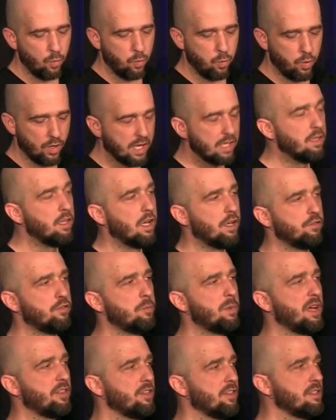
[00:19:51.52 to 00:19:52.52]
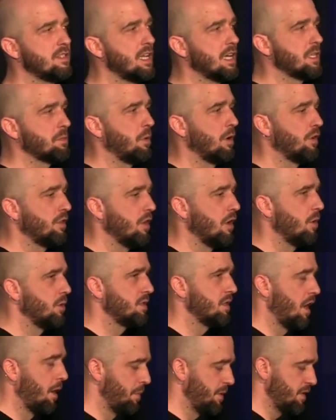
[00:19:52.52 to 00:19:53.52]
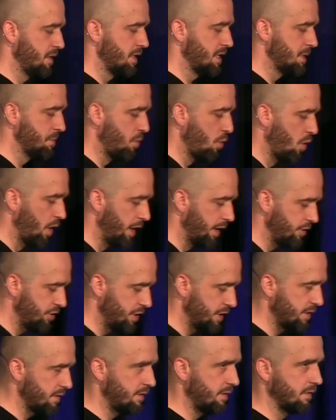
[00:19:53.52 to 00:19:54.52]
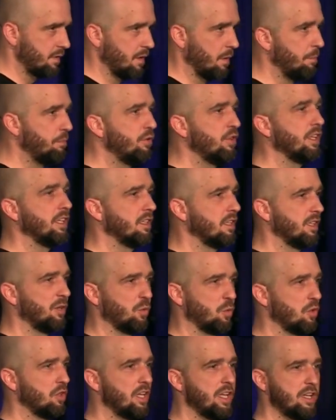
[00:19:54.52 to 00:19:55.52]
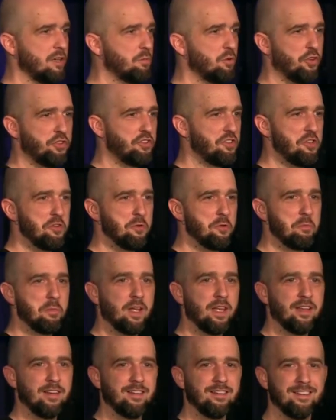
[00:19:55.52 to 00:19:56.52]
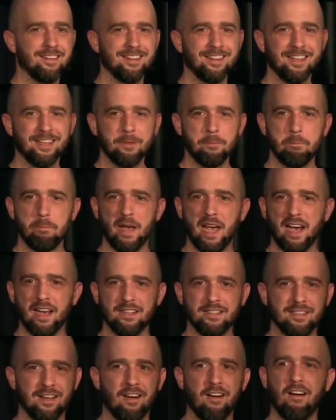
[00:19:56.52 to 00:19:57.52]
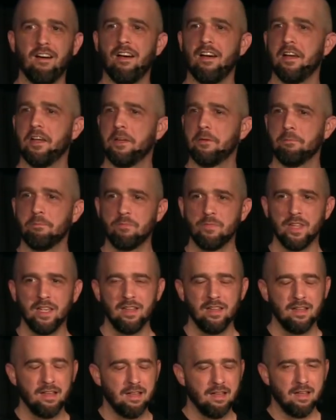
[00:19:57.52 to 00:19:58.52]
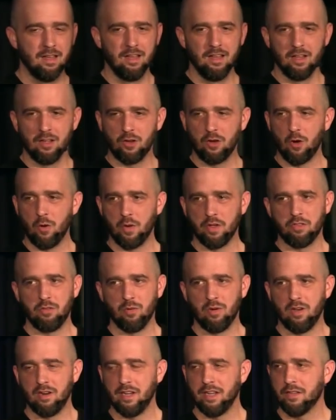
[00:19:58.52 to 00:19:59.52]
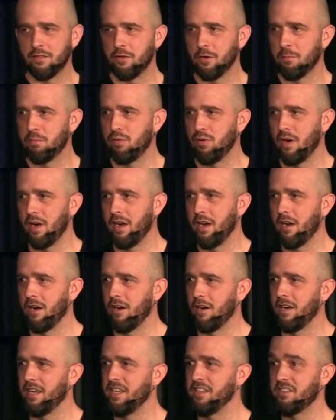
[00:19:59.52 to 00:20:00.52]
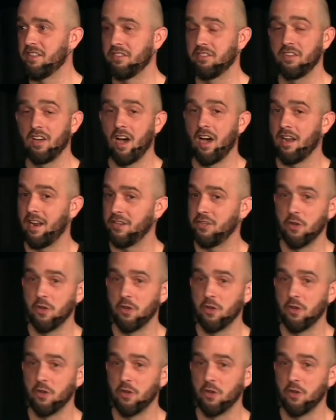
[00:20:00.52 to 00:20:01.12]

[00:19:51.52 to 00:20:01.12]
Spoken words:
What I love about this next part, though, is up until this point, Jesus is completely relatable to you and me. Bad time, going through unanswered prayer. He says, God, I